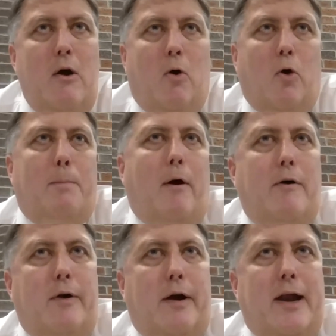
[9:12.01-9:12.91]
or
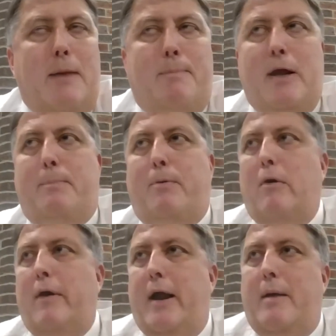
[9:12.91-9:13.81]
partnering on AP
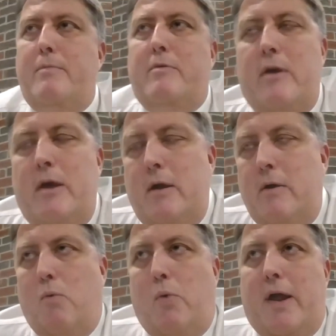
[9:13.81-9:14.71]
programs
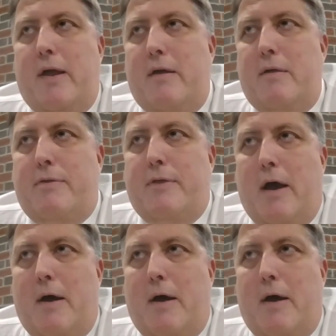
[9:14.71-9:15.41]
with